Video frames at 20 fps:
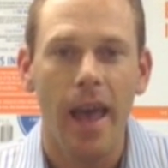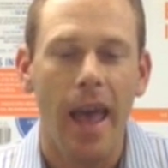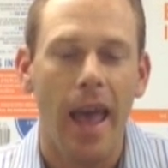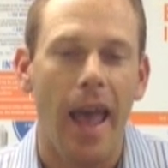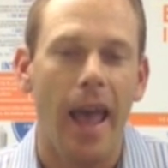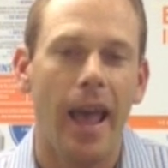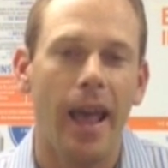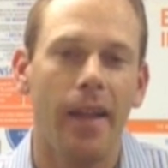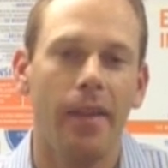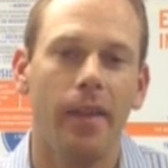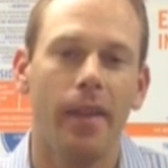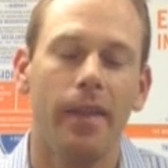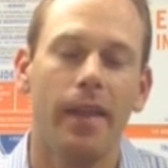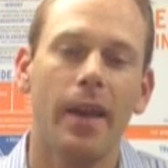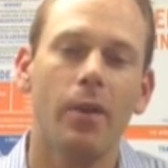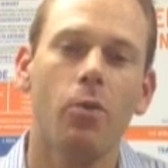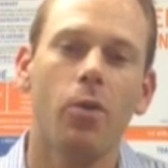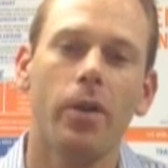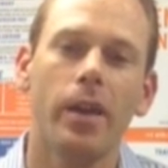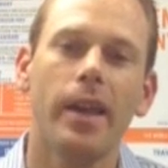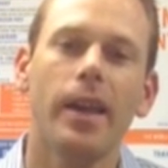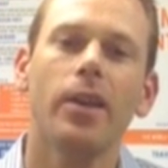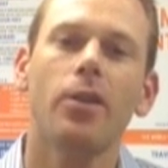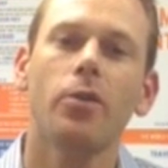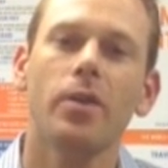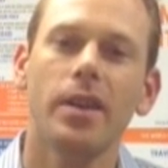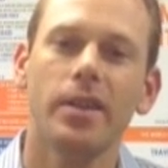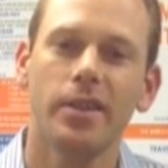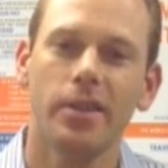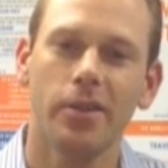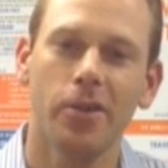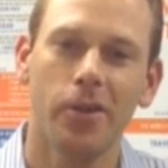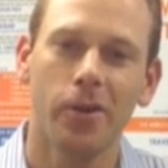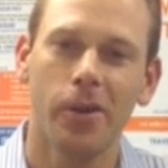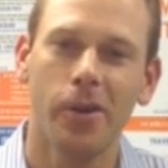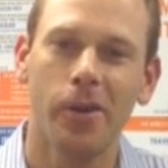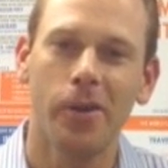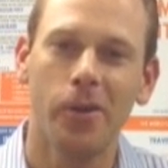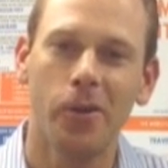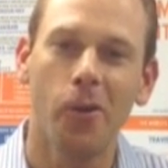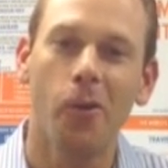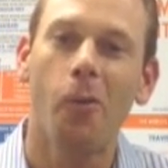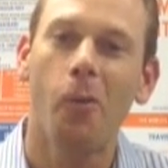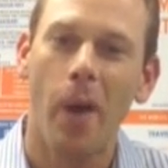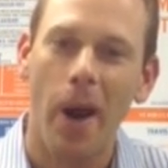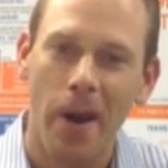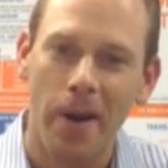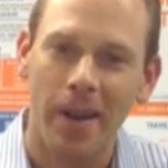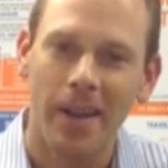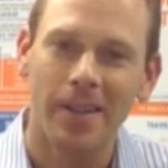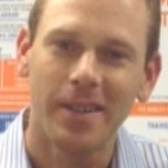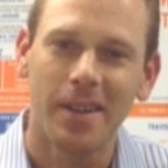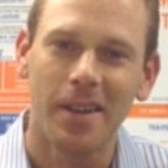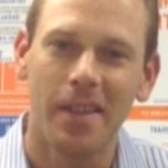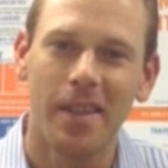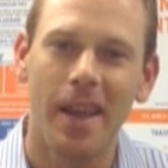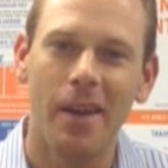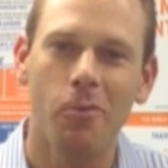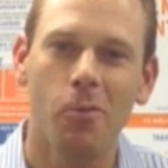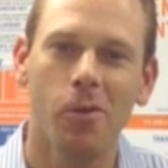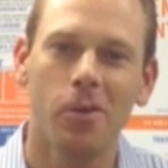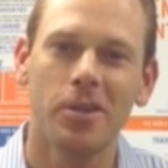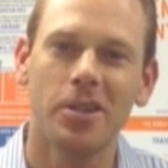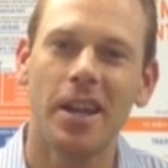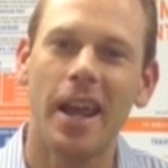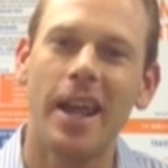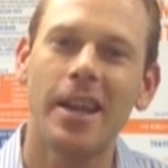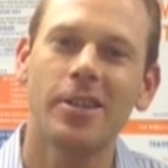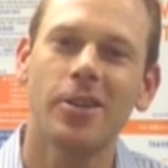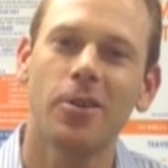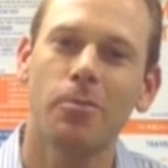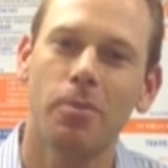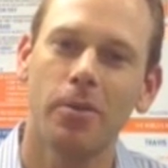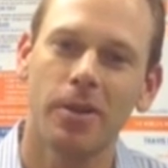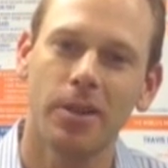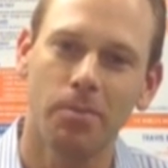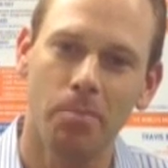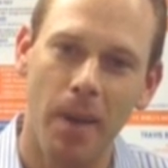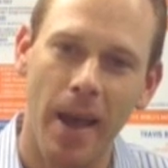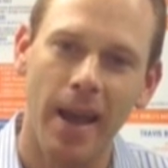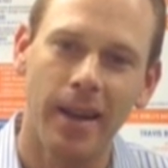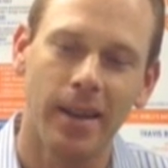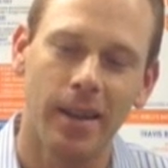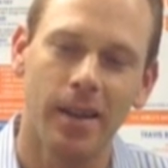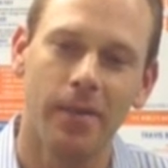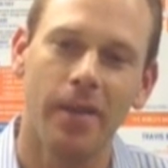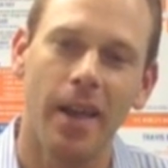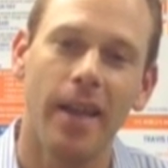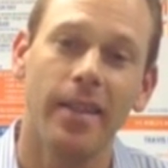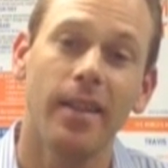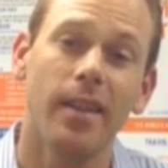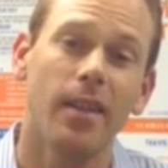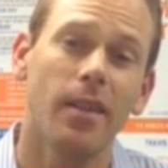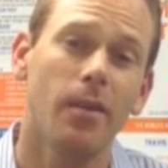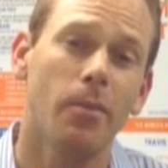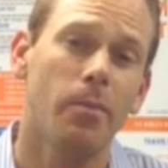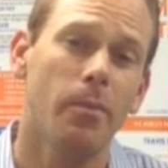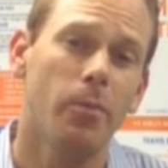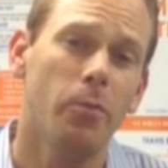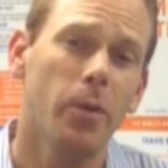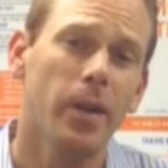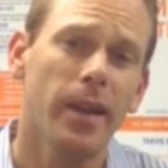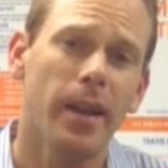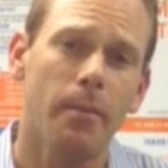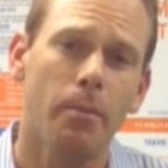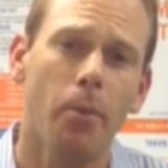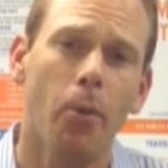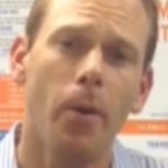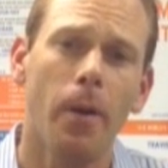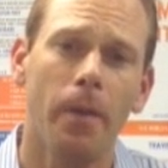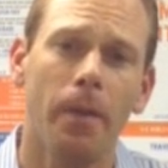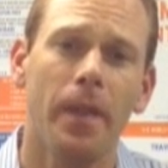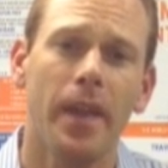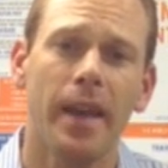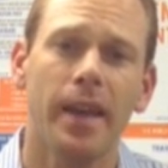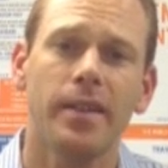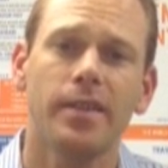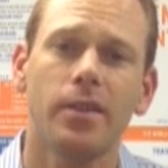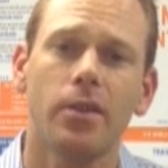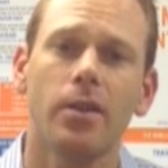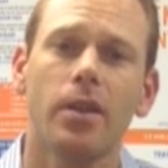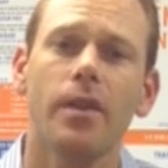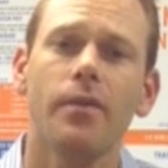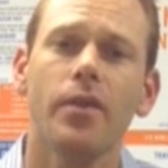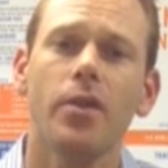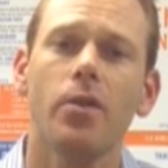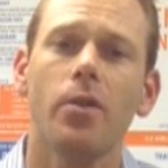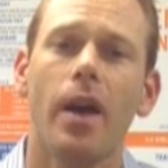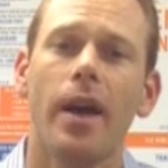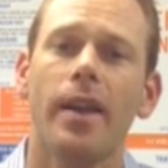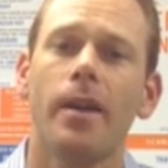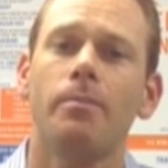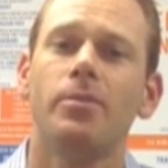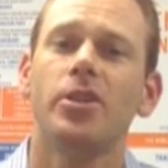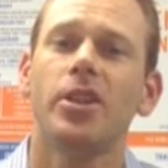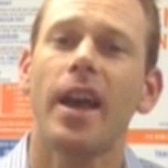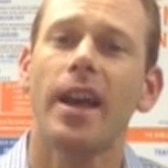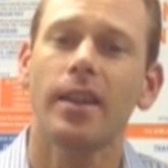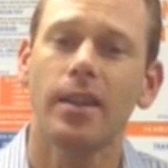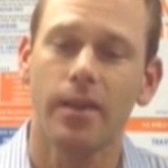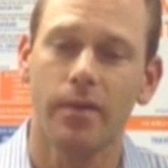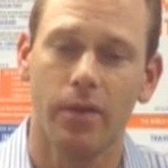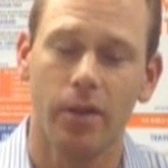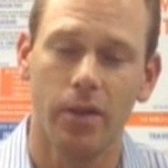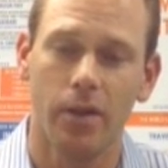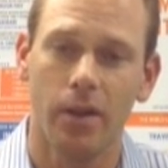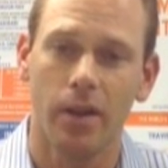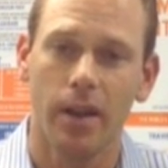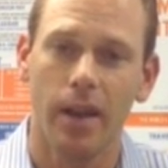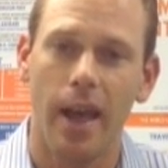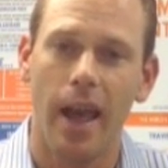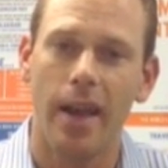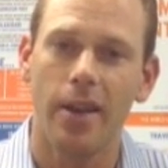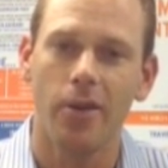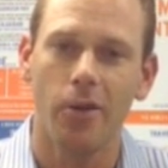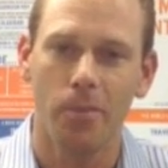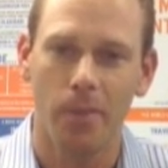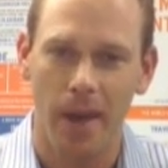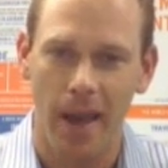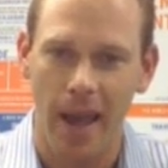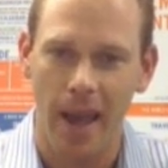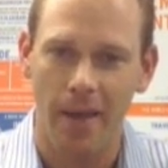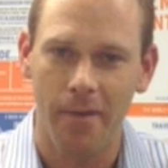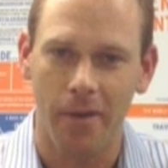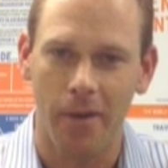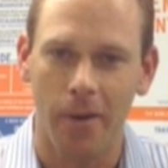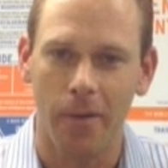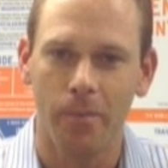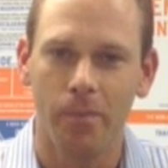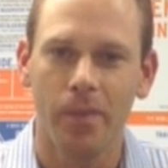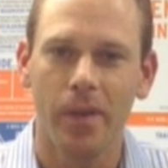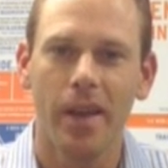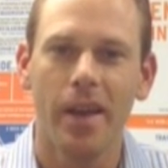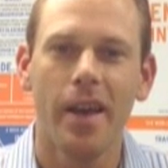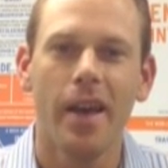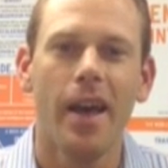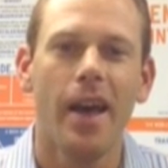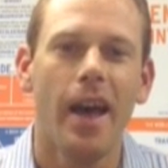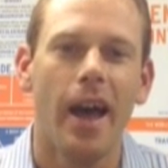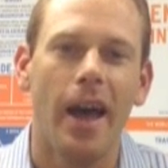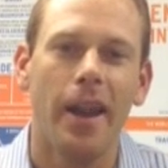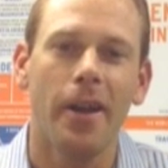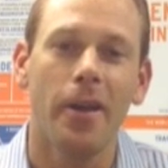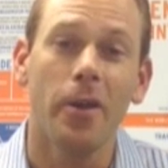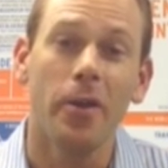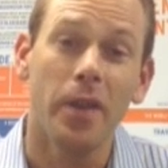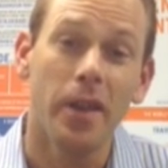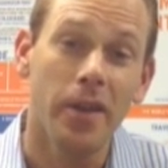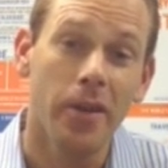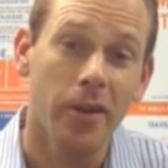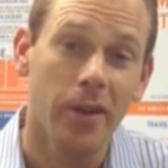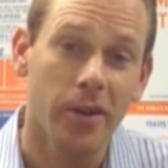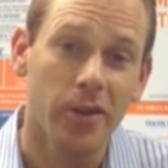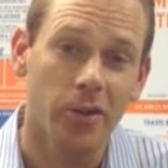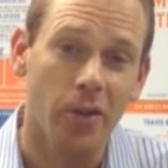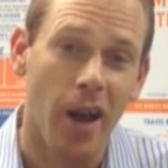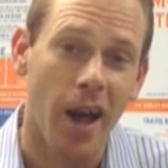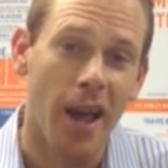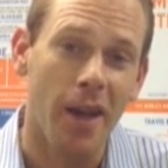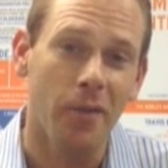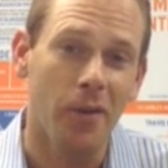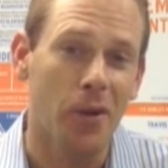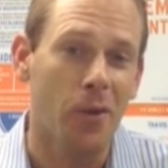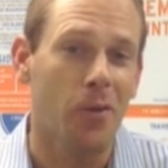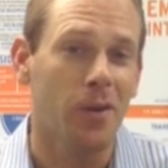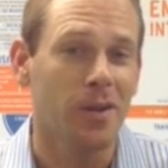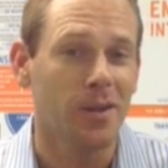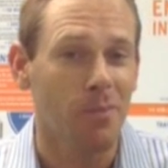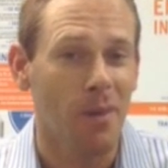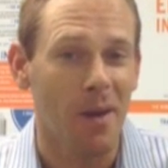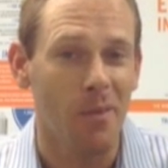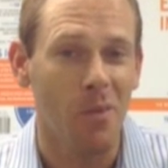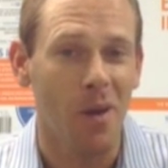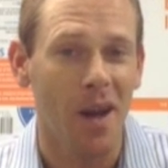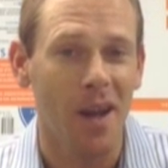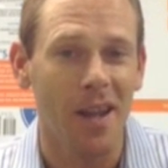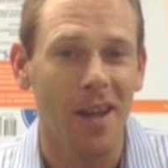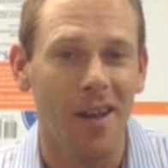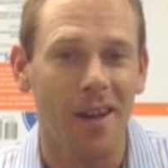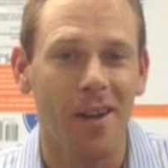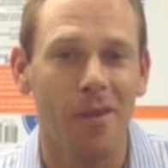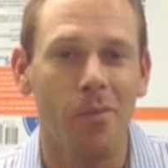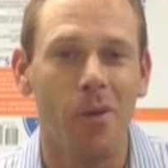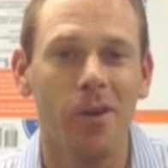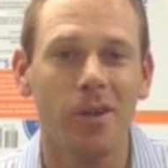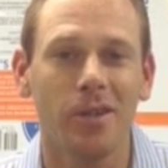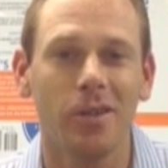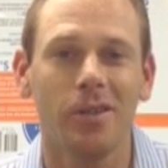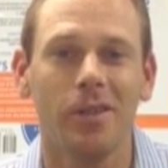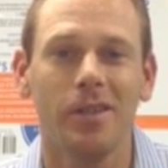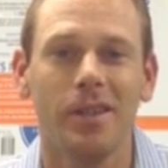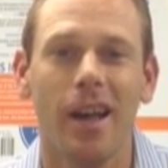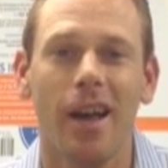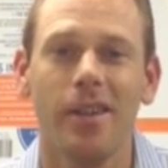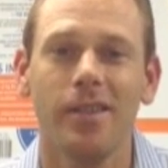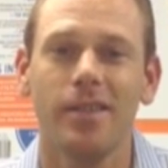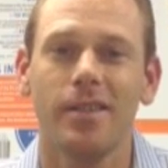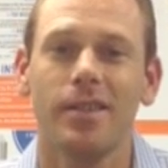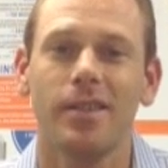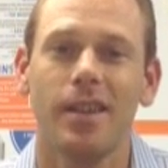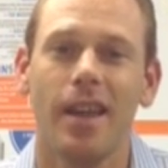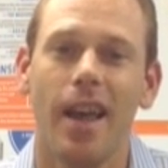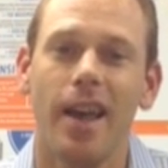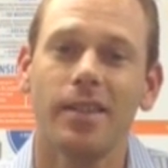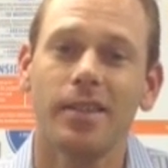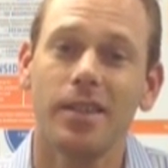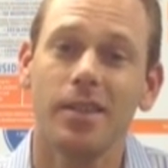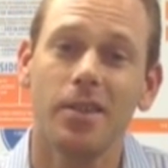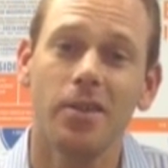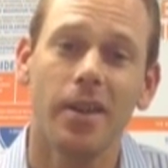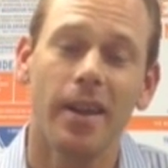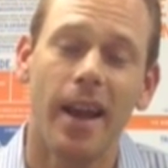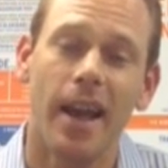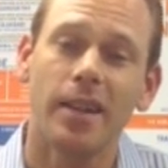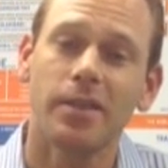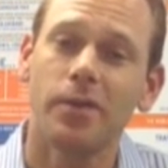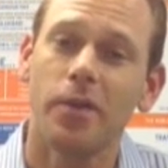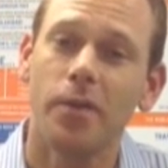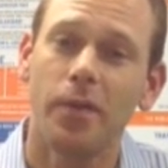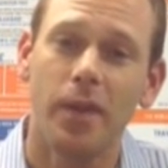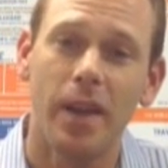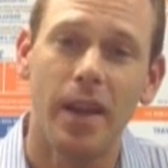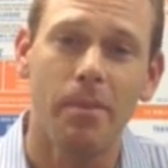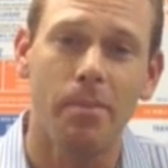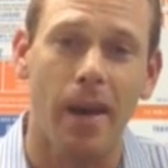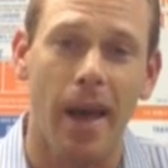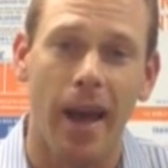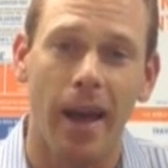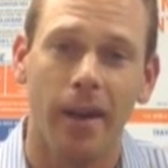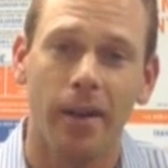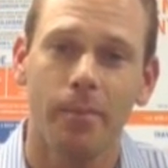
and they will increase your awareness, they will change your perspective, and the really important thing is they'll give you an objective look at your behavior. Another thing you can try if you don't want to spend money on an emotional intelligence test is you can ask for feedback.